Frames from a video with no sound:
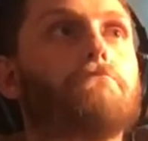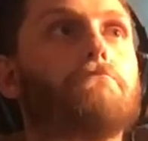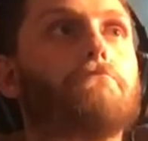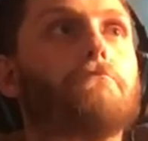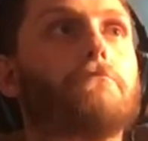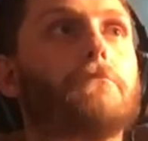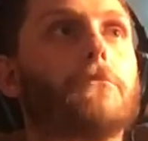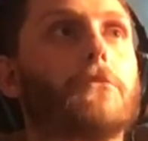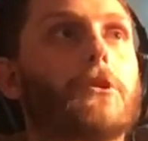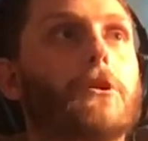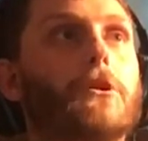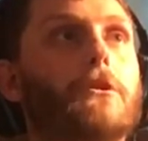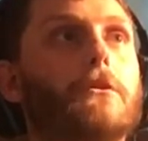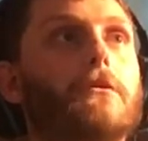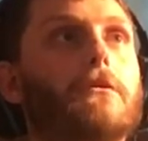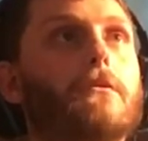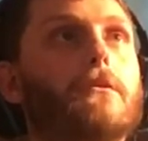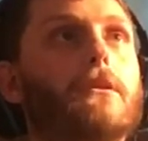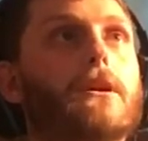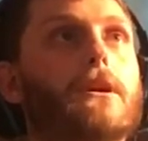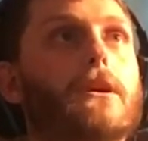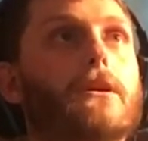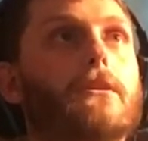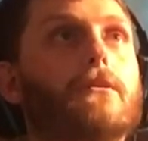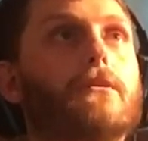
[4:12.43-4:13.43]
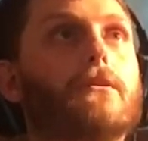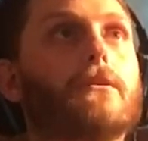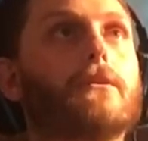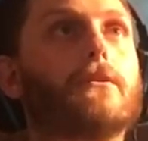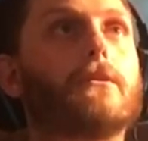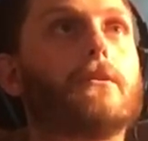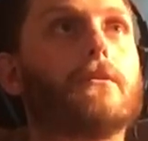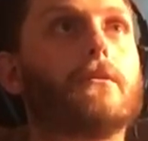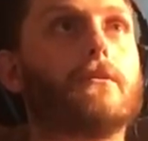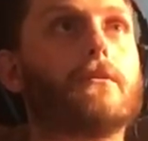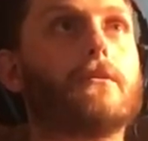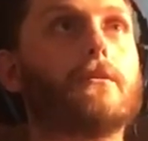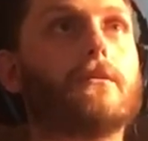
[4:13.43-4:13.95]
Well, I don't know.
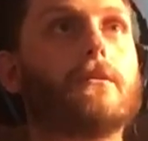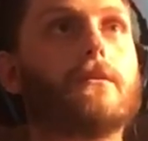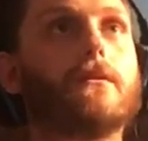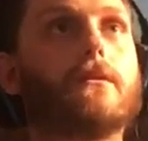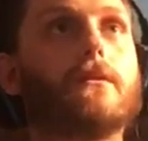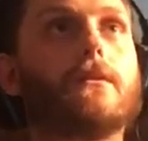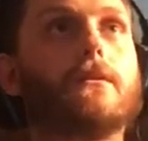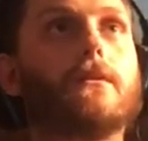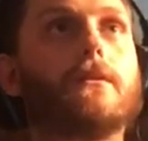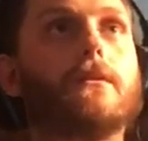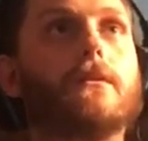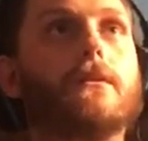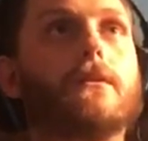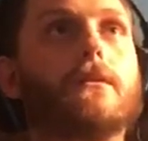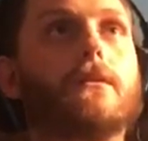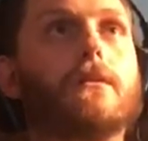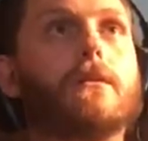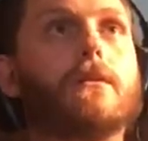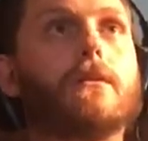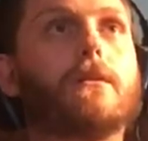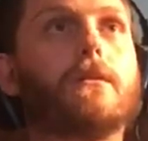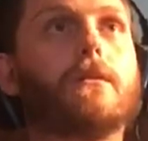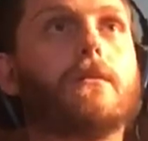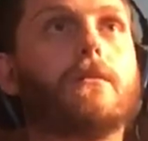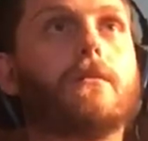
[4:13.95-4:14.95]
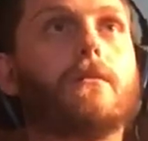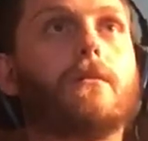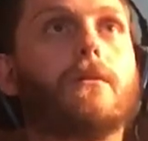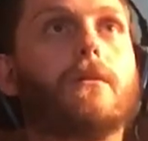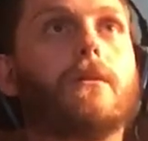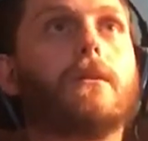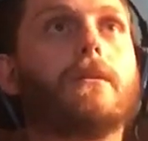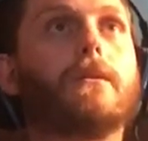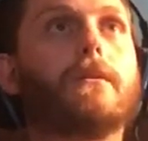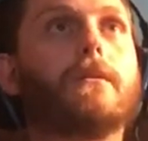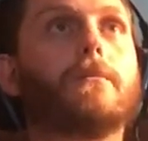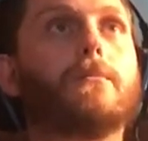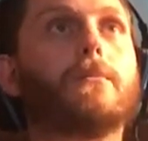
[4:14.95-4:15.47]
Why
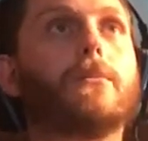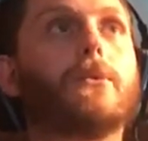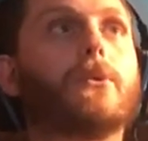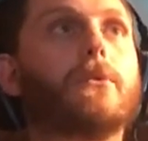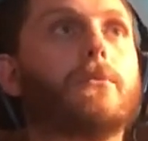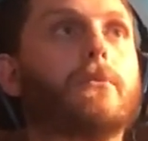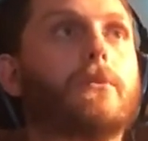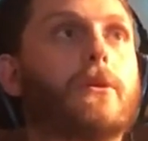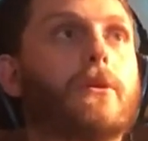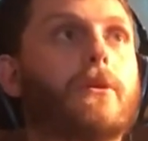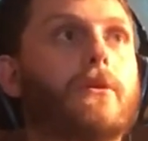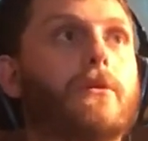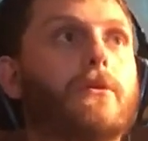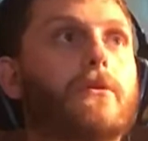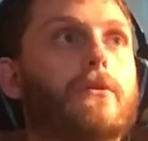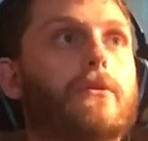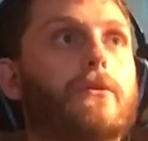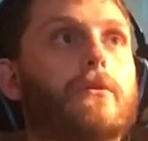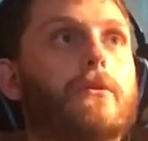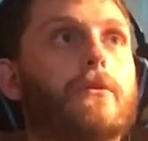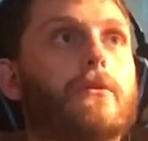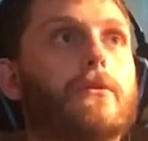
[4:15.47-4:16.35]
is it putting me on duos?